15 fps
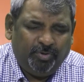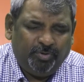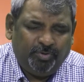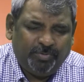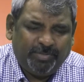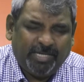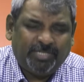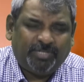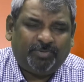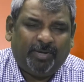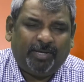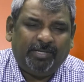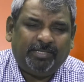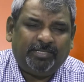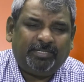Use our
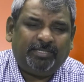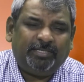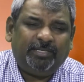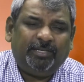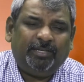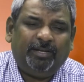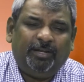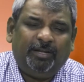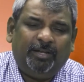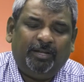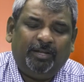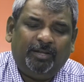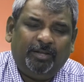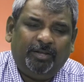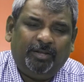struggles.
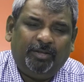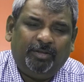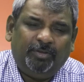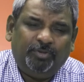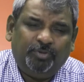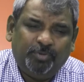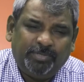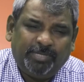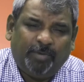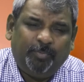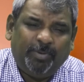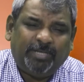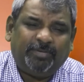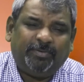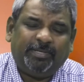Use our
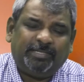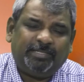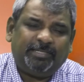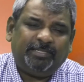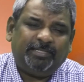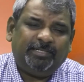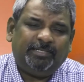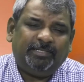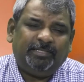victories.